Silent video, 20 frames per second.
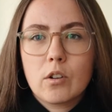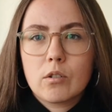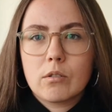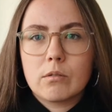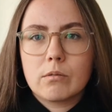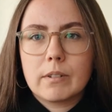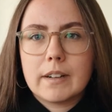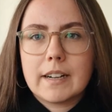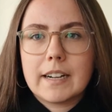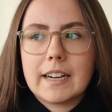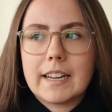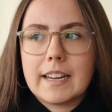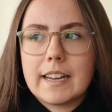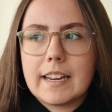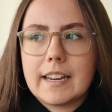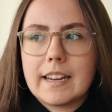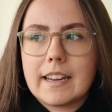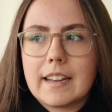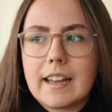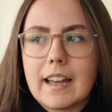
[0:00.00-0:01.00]

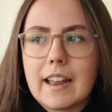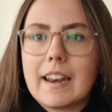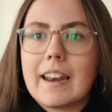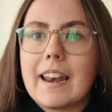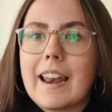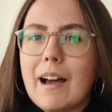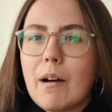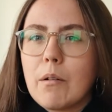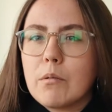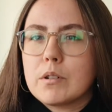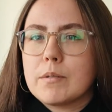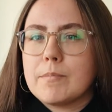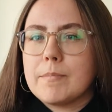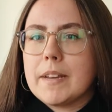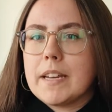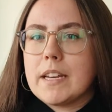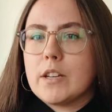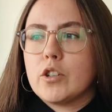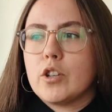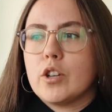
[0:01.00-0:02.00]
really allowed
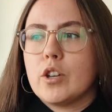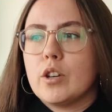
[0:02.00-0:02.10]
me